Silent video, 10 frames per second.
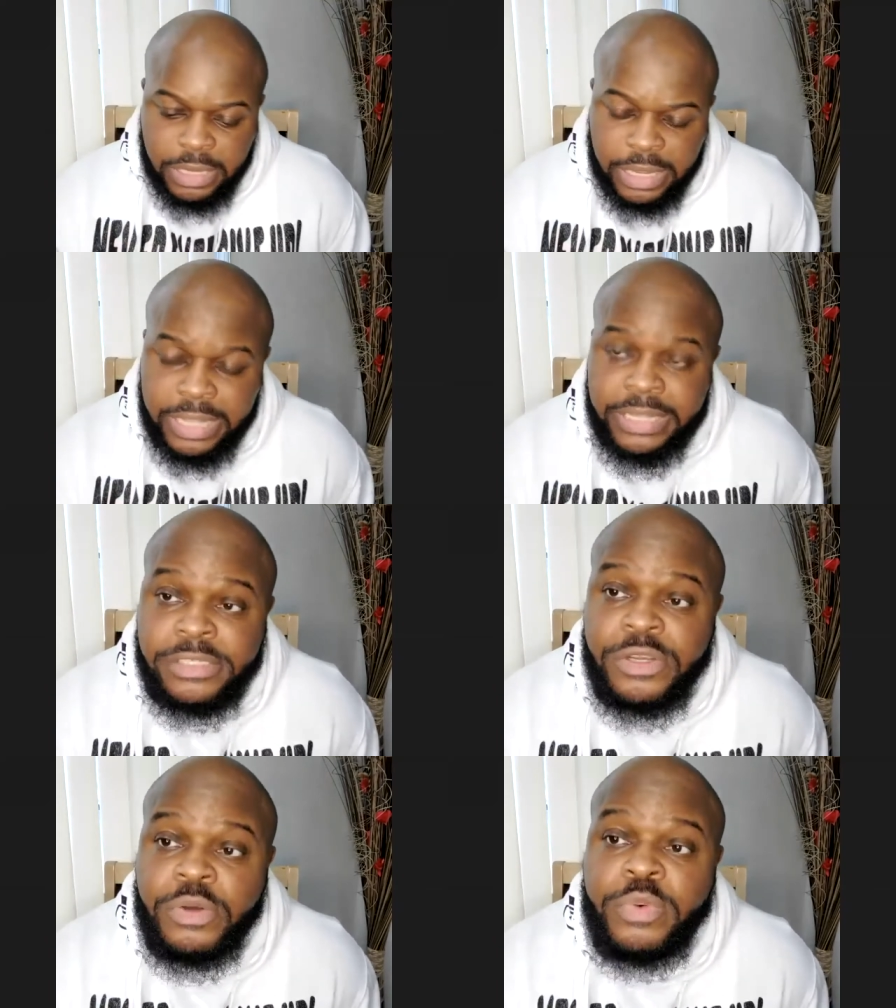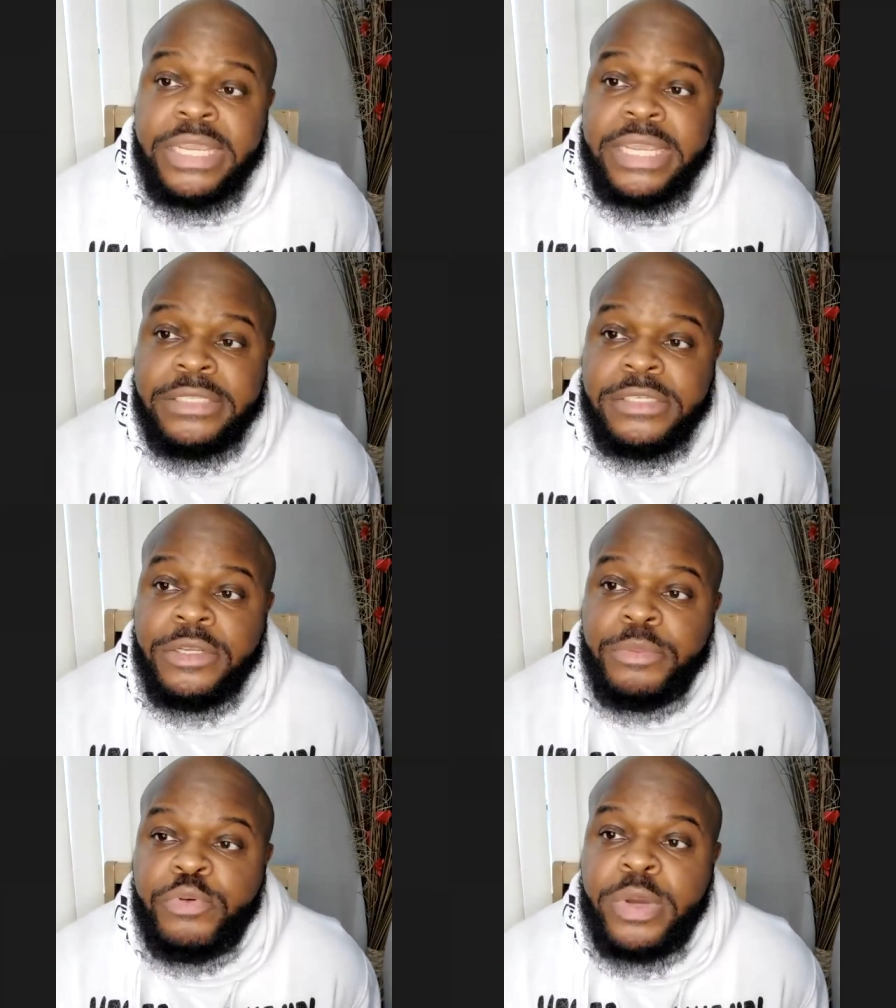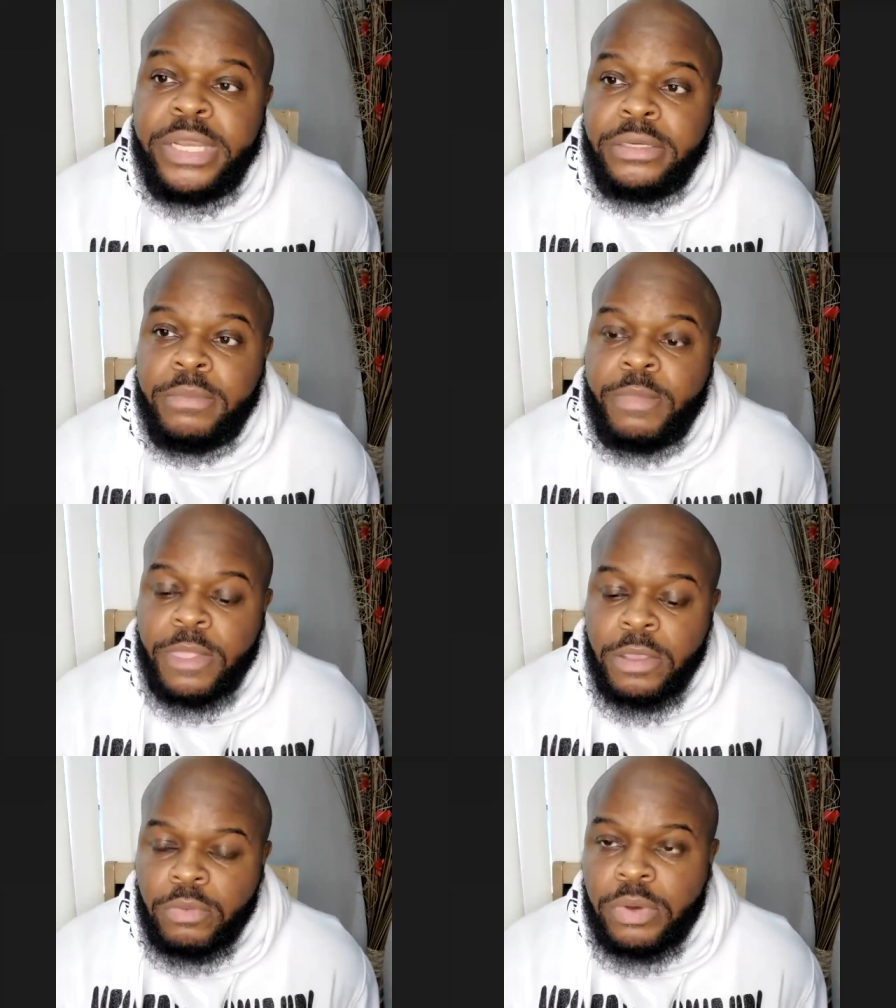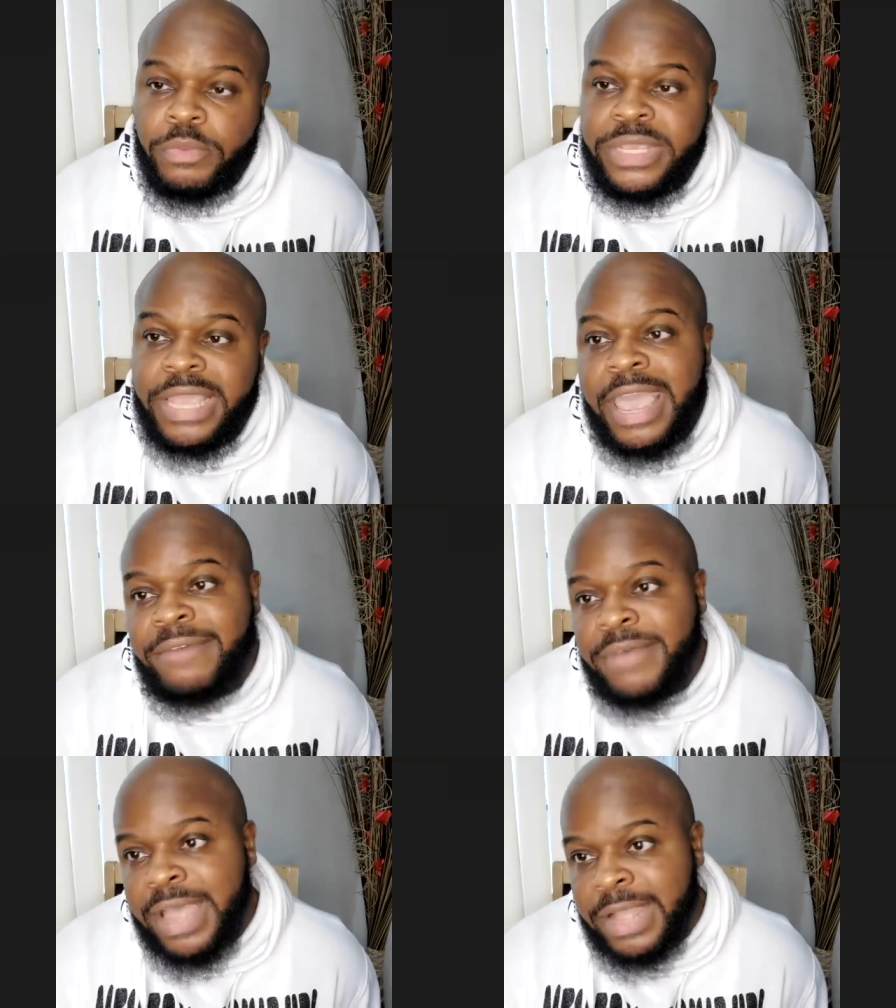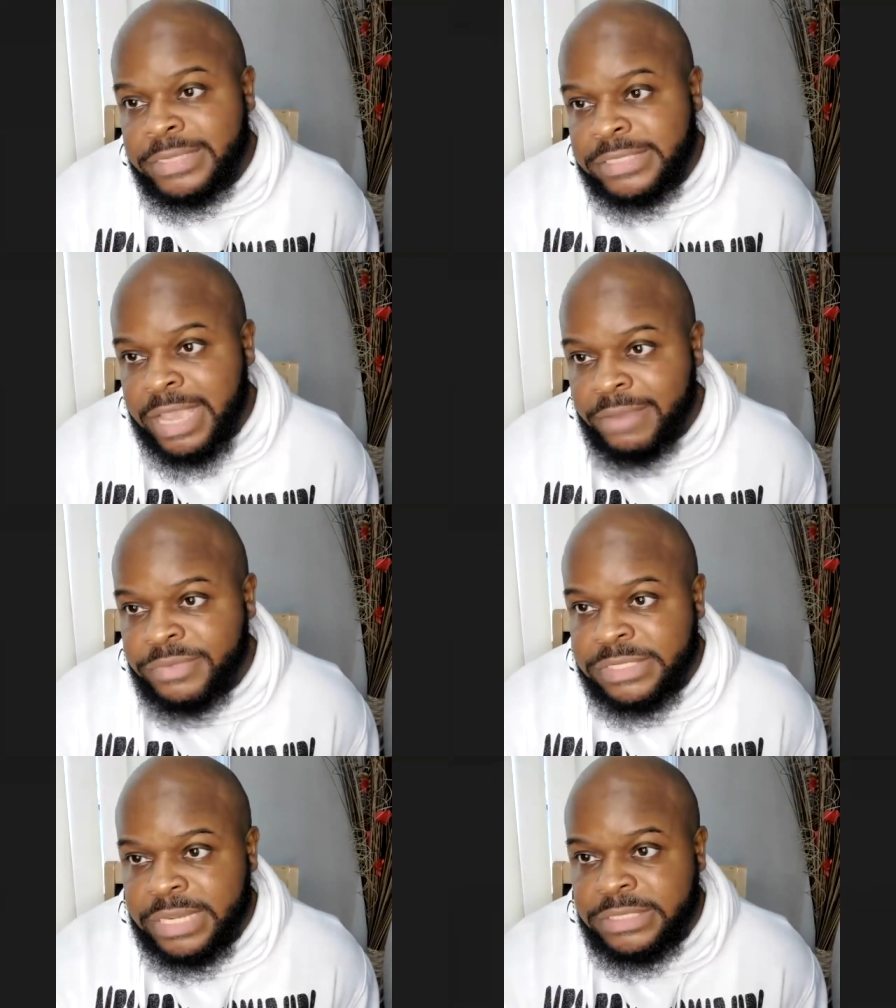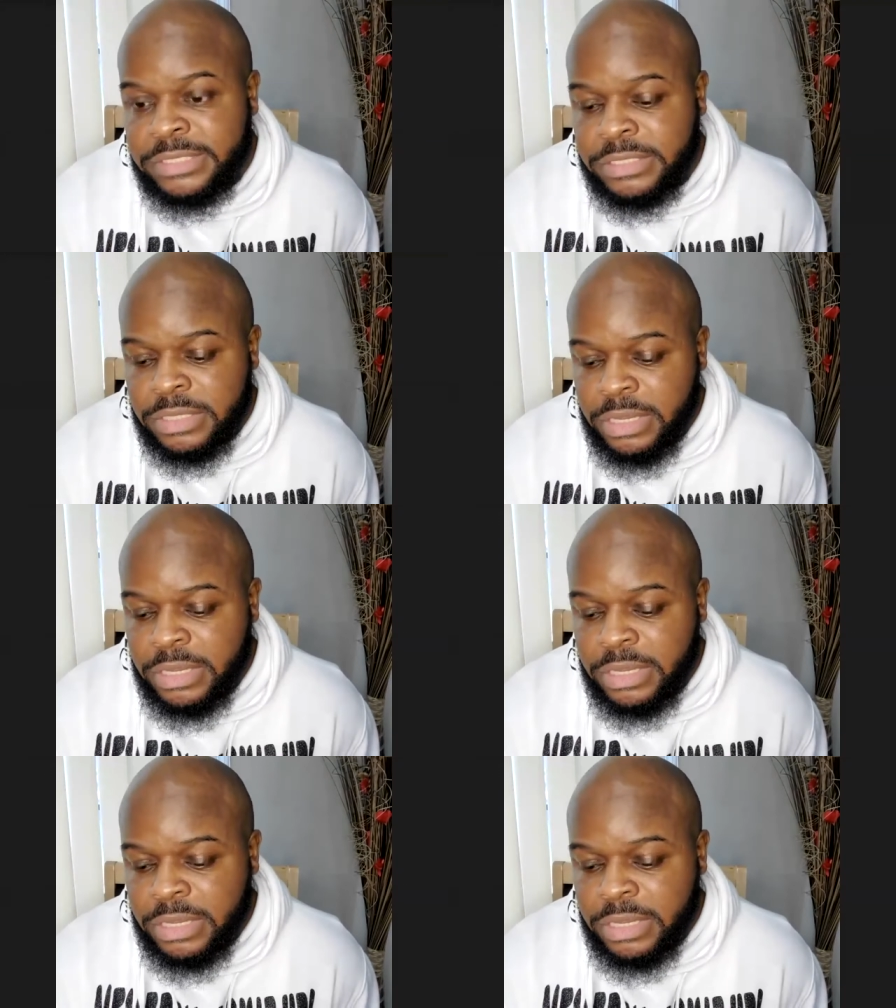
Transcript: And until we get to the point where we have honest conversations